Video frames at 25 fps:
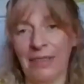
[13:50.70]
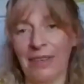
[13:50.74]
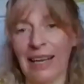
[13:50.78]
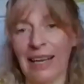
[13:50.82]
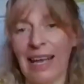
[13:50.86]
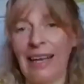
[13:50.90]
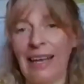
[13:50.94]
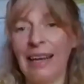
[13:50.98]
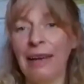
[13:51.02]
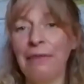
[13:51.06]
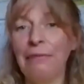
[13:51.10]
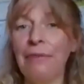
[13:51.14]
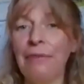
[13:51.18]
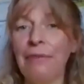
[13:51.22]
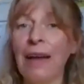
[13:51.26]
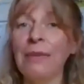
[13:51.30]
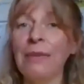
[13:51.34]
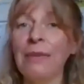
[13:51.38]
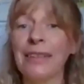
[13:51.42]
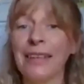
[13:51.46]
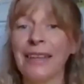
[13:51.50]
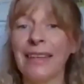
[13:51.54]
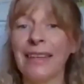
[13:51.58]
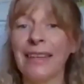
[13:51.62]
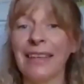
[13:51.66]
dog, and
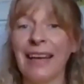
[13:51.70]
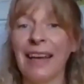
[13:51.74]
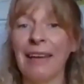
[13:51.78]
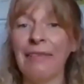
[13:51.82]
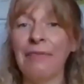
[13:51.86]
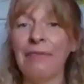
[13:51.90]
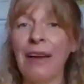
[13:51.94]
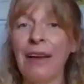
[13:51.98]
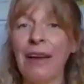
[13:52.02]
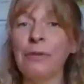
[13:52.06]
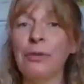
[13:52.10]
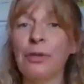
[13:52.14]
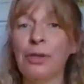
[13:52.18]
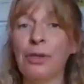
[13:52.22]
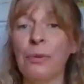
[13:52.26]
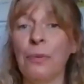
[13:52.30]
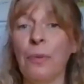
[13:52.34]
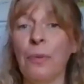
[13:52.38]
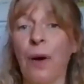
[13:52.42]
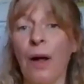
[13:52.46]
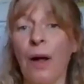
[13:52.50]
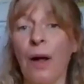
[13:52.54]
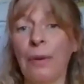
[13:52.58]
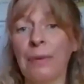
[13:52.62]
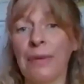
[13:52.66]
I found 2
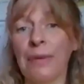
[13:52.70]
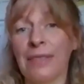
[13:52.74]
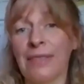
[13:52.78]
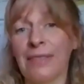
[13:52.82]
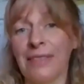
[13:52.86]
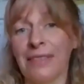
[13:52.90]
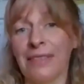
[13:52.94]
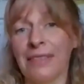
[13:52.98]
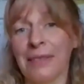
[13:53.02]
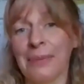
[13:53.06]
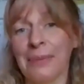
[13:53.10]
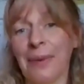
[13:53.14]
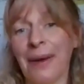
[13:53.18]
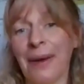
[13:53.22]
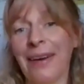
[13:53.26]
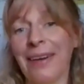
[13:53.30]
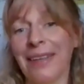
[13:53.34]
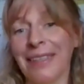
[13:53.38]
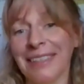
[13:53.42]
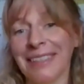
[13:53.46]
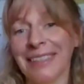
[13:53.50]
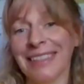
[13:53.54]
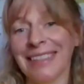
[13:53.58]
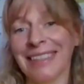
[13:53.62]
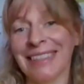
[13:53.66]
walruses as
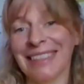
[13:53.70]
well.